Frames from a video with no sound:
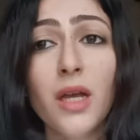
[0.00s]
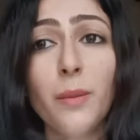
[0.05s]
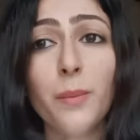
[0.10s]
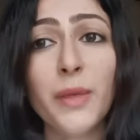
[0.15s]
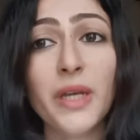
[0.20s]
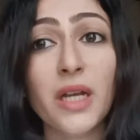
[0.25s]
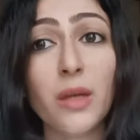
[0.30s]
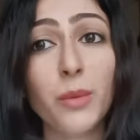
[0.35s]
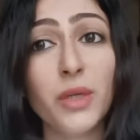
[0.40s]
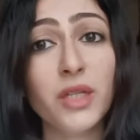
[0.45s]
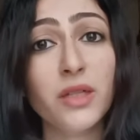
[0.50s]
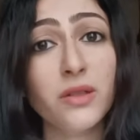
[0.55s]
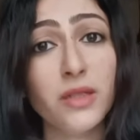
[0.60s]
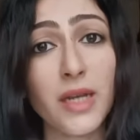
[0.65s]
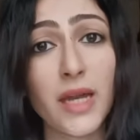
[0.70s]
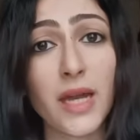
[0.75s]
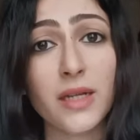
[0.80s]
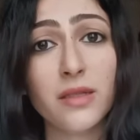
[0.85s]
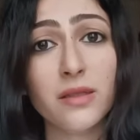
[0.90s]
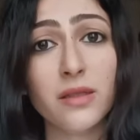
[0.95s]
becoming a
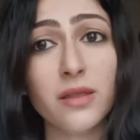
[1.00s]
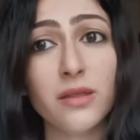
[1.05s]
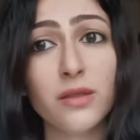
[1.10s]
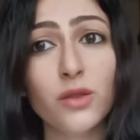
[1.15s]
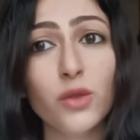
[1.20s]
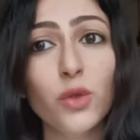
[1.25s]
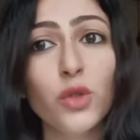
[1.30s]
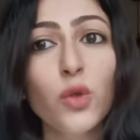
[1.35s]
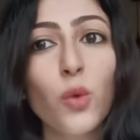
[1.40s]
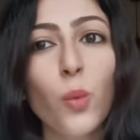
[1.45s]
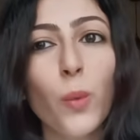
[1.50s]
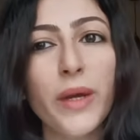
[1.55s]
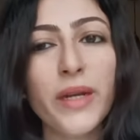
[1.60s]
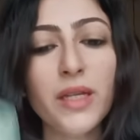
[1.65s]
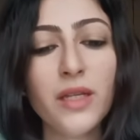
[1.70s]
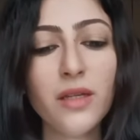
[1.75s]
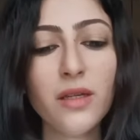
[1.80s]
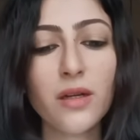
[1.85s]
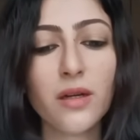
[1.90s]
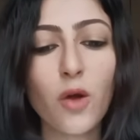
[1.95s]
reality. So you're
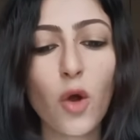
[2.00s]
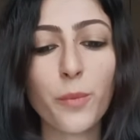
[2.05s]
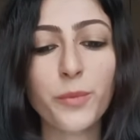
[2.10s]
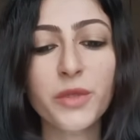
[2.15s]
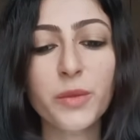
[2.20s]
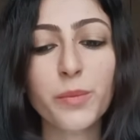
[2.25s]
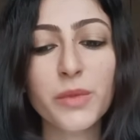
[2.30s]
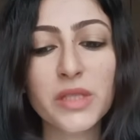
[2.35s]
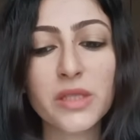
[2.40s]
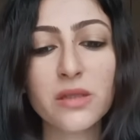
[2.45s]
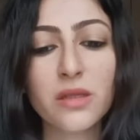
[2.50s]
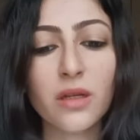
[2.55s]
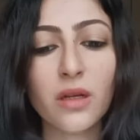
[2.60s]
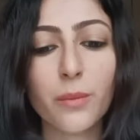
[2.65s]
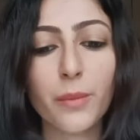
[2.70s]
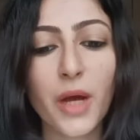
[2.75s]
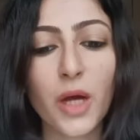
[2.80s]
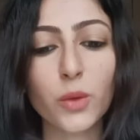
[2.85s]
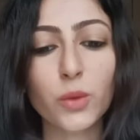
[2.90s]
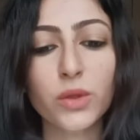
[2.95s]
very optimistic
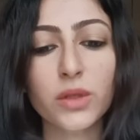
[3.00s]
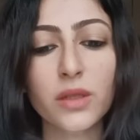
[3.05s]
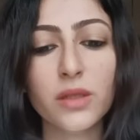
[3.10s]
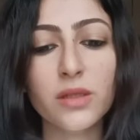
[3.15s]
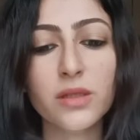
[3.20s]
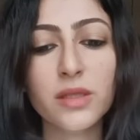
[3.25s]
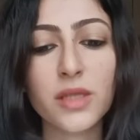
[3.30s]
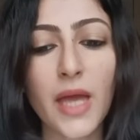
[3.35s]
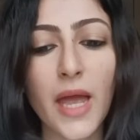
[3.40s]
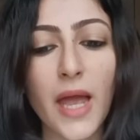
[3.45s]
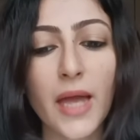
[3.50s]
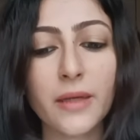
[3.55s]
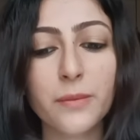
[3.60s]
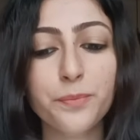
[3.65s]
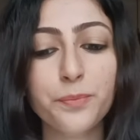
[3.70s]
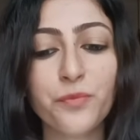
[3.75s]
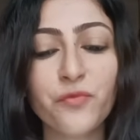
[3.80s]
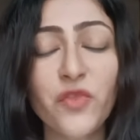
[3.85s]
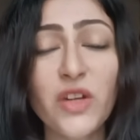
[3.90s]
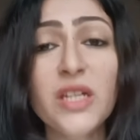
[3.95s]
about this
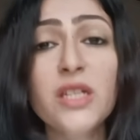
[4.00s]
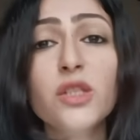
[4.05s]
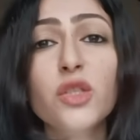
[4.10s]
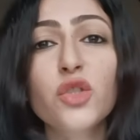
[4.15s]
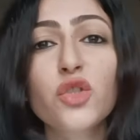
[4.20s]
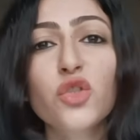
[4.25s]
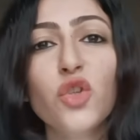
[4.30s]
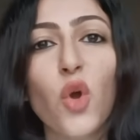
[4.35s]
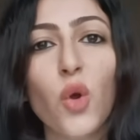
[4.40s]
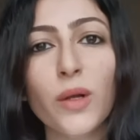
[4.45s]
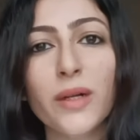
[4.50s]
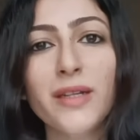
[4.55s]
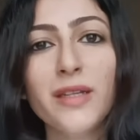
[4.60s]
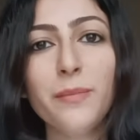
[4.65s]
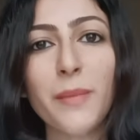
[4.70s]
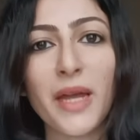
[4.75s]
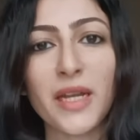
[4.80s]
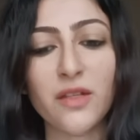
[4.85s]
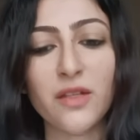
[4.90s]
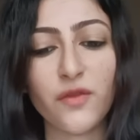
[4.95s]
and very strongly
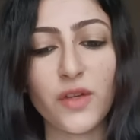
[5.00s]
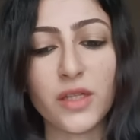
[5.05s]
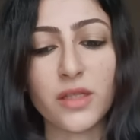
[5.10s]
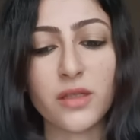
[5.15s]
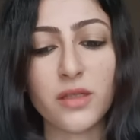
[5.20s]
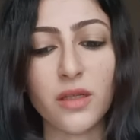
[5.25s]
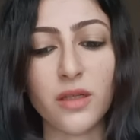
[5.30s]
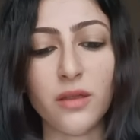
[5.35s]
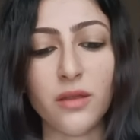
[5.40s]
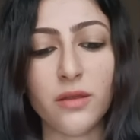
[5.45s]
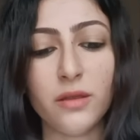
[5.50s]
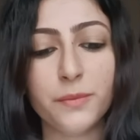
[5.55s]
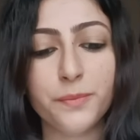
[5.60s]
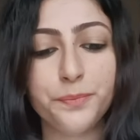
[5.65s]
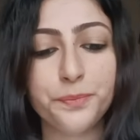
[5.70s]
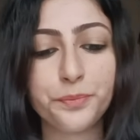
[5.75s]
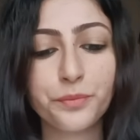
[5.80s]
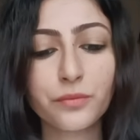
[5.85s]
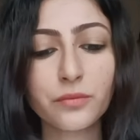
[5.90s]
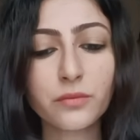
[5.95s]
manifesting
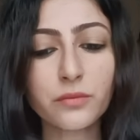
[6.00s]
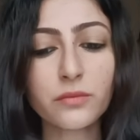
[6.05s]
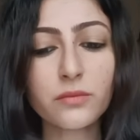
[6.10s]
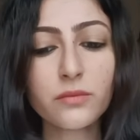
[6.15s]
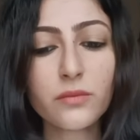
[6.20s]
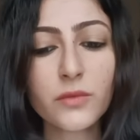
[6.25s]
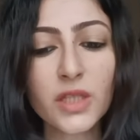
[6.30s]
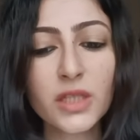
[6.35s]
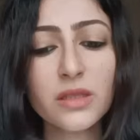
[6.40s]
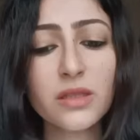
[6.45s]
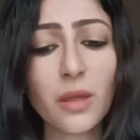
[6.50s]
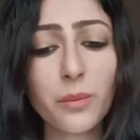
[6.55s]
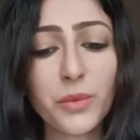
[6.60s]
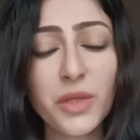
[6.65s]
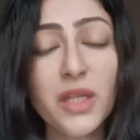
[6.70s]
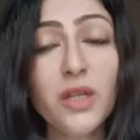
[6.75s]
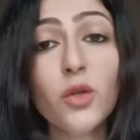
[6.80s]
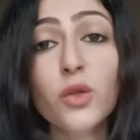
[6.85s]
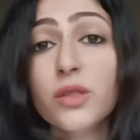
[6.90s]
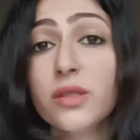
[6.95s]

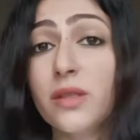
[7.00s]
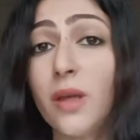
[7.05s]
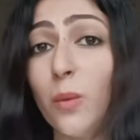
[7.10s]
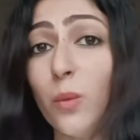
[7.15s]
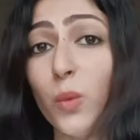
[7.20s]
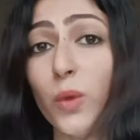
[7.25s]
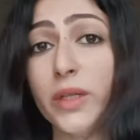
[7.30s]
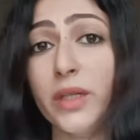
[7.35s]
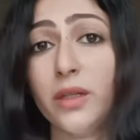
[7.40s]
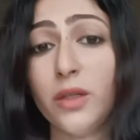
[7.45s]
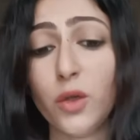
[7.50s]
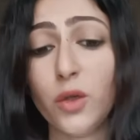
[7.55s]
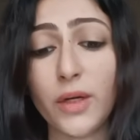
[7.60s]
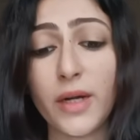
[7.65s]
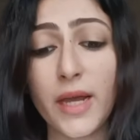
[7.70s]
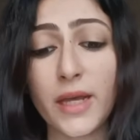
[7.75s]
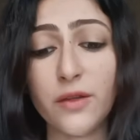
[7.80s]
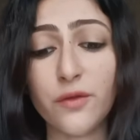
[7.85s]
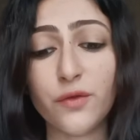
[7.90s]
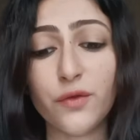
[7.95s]
something or someone in your
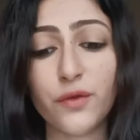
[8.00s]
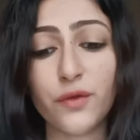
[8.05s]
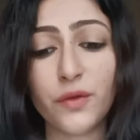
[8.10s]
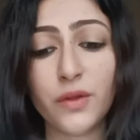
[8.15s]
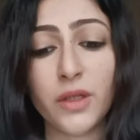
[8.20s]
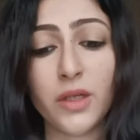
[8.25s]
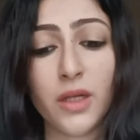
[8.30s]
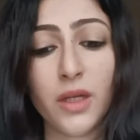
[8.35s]
life.